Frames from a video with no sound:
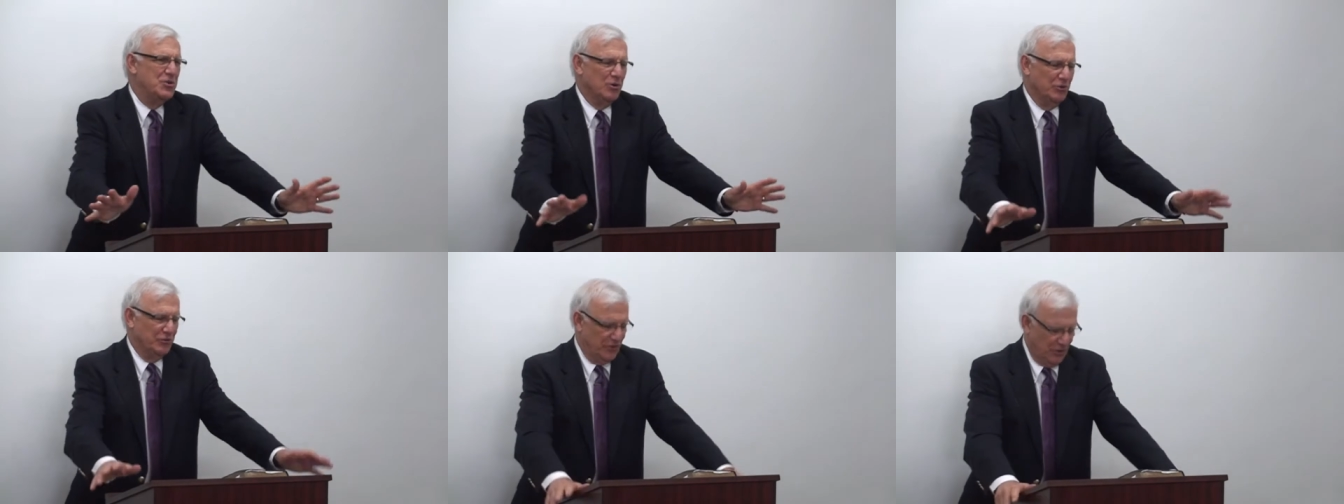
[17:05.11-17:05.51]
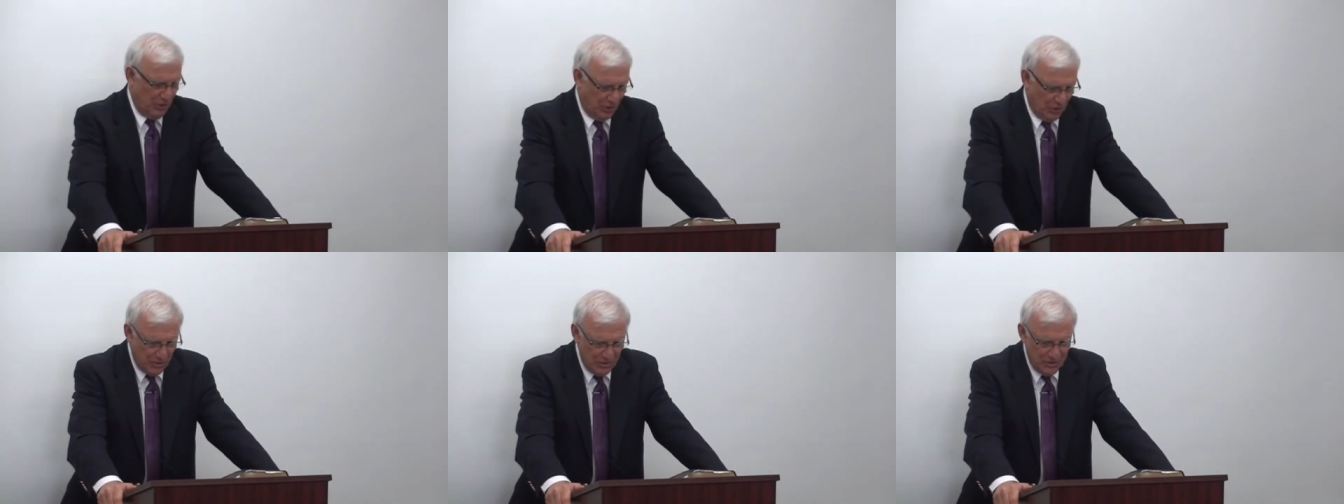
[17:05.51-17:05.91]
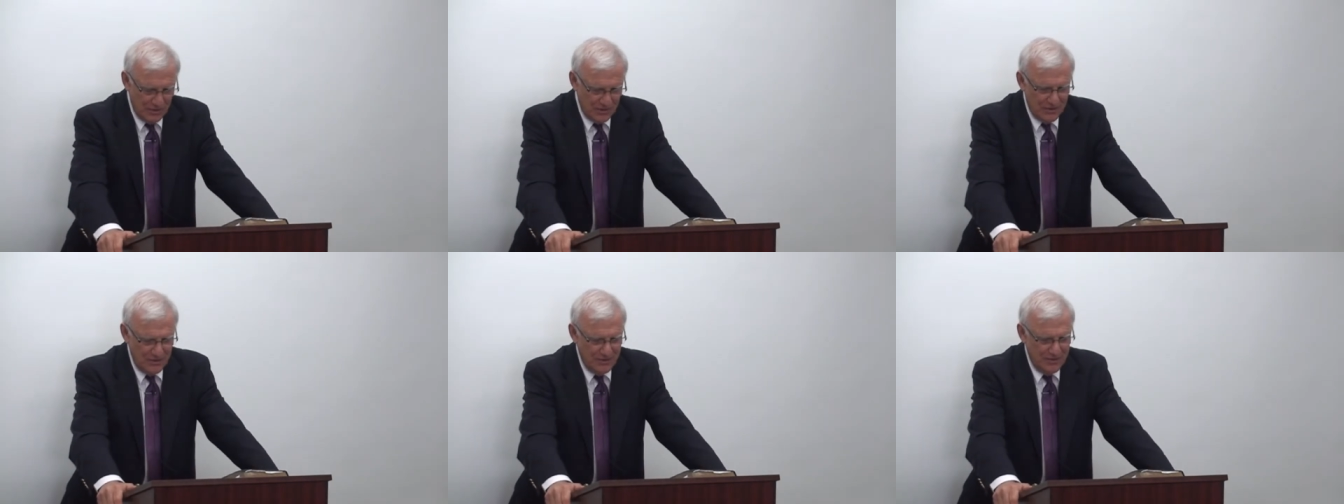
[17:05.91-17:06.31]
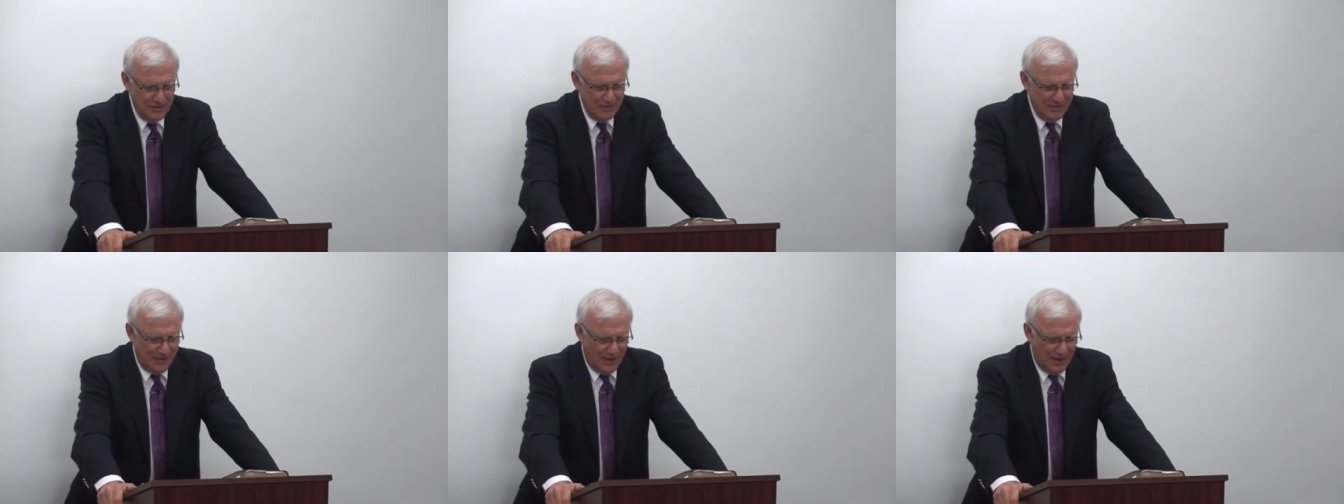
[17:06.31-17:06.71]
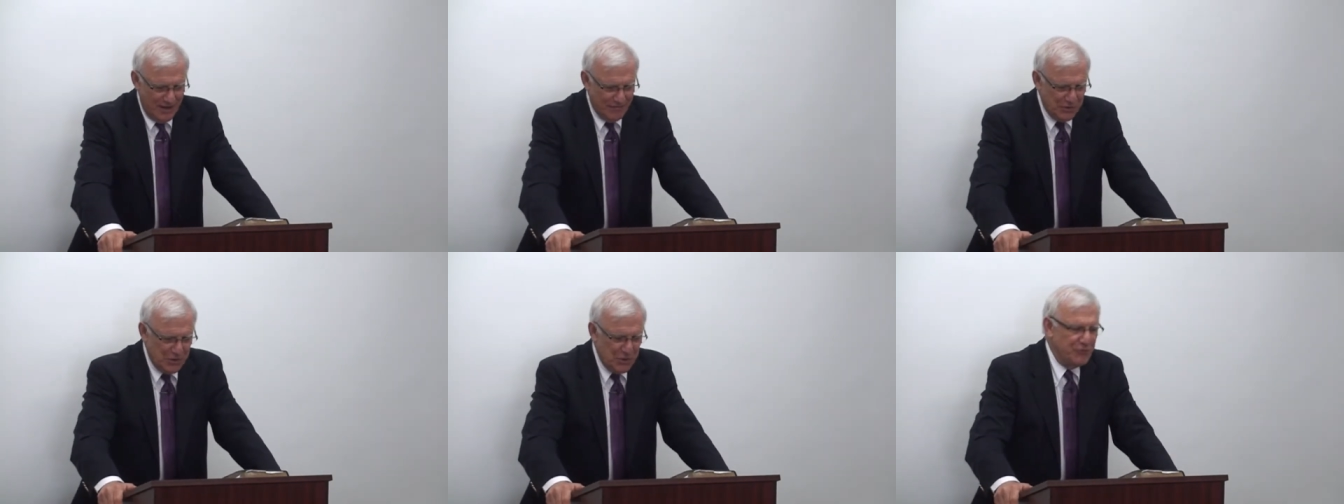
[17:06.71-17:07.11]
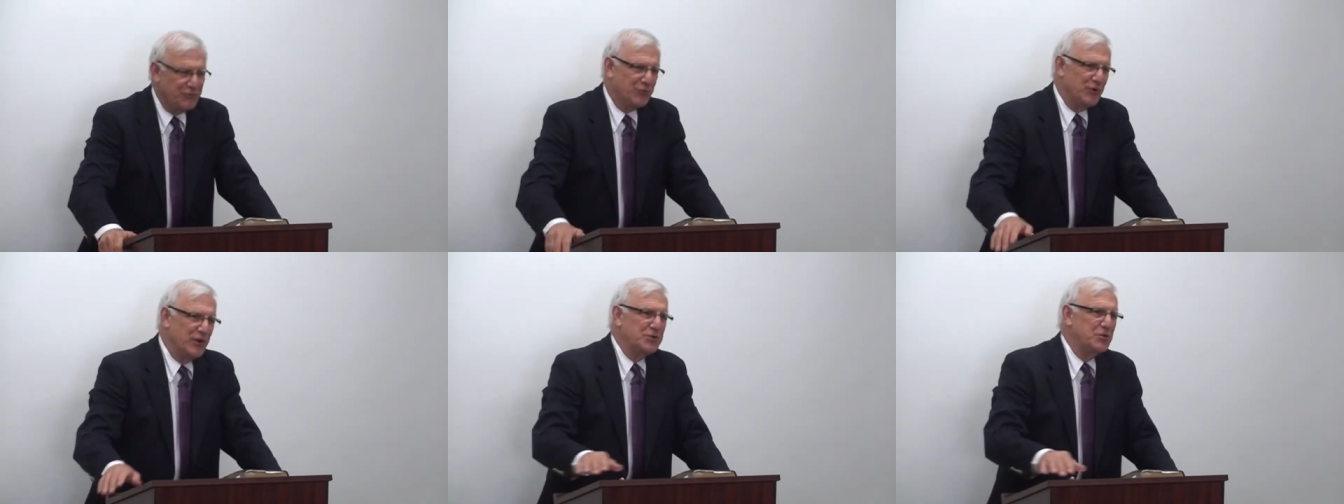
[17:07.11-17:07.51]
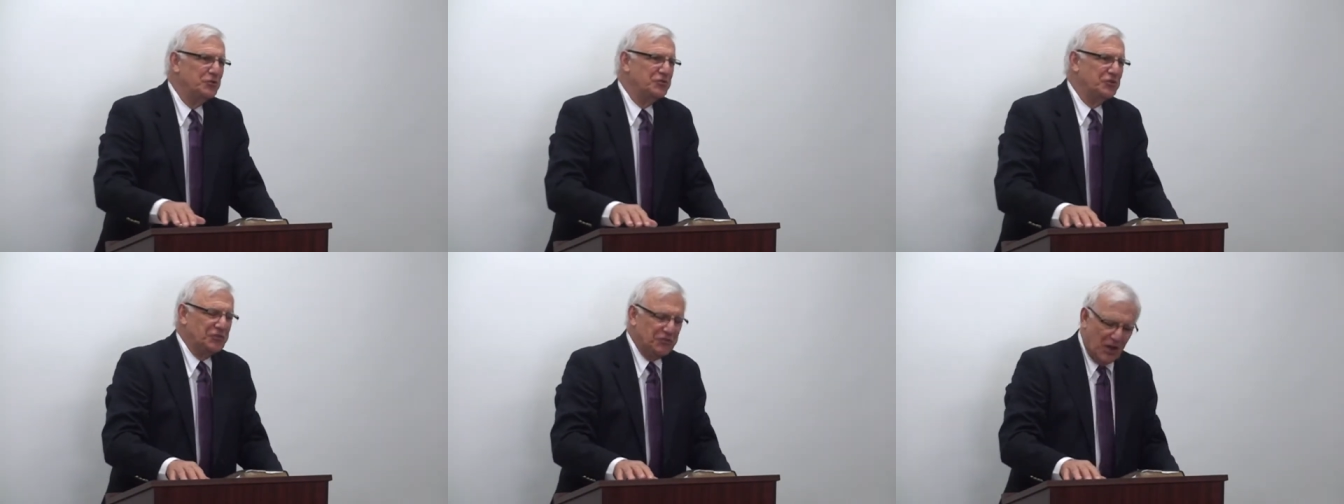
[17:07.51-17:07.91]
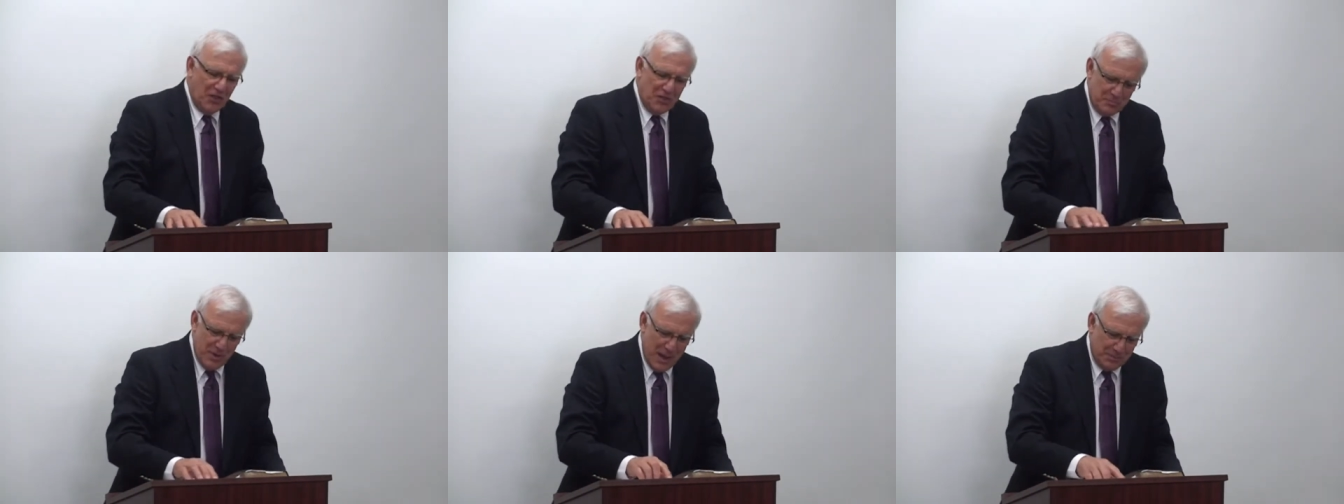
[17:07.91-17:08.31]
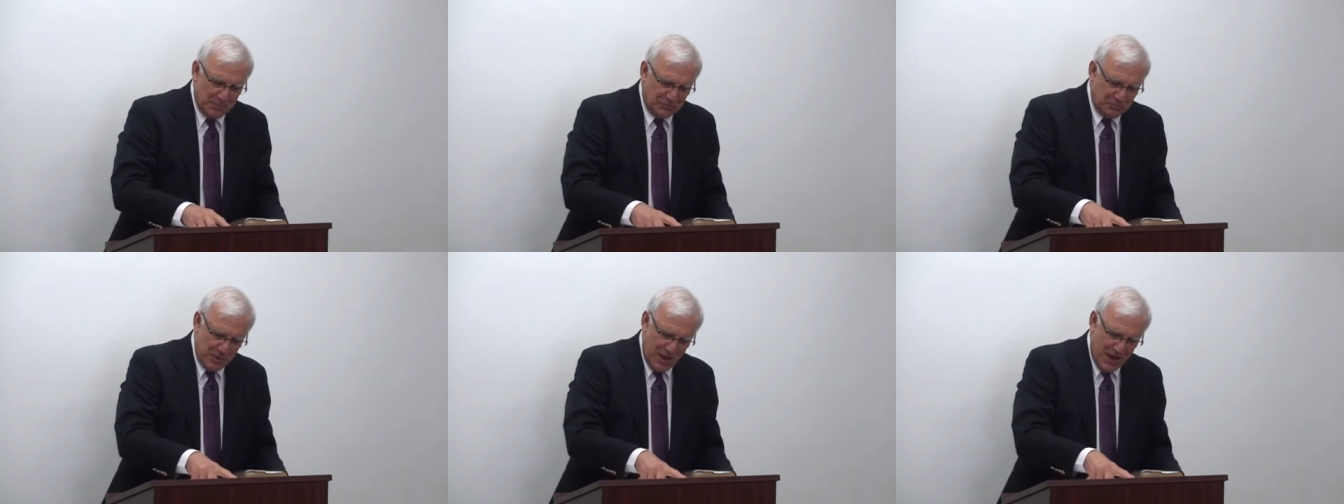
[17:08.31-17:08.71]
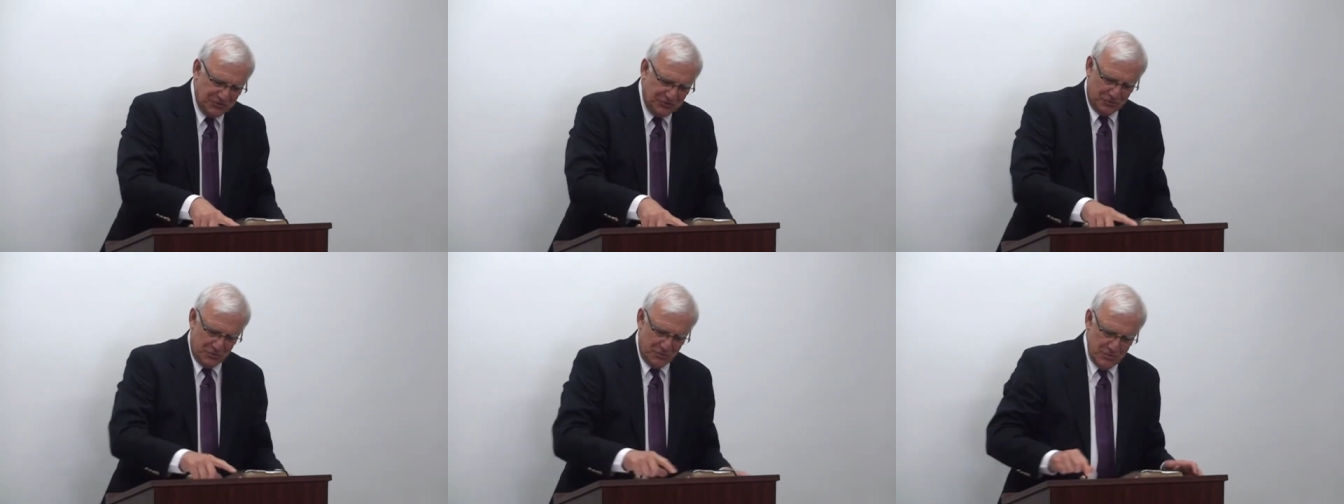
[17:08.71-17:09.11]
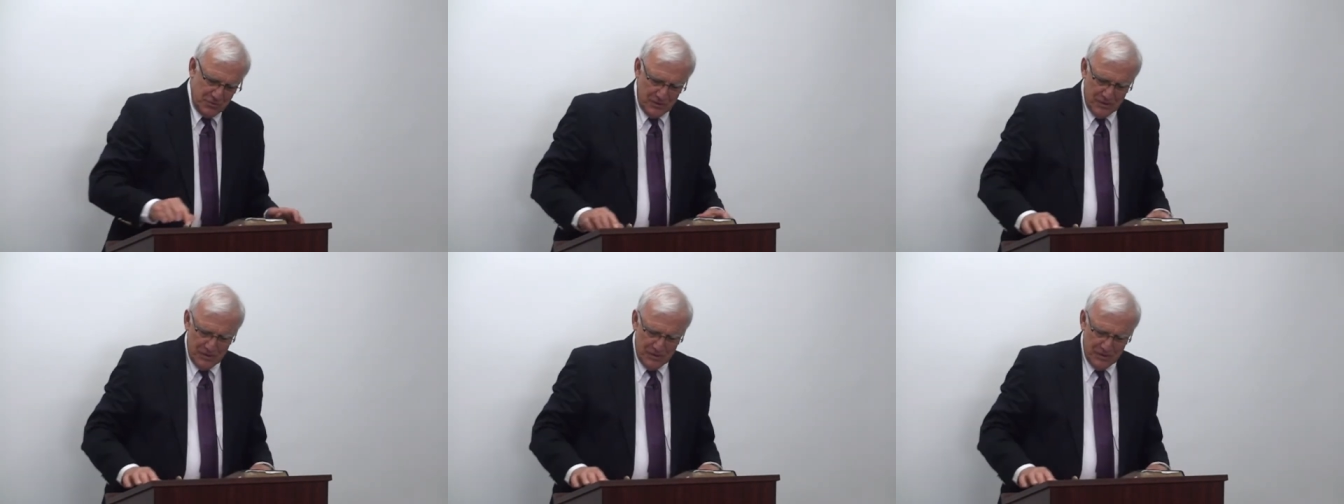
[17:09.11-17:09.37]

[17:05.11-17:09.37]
years ago, I have a dear friend who's a Southern Baptist pastor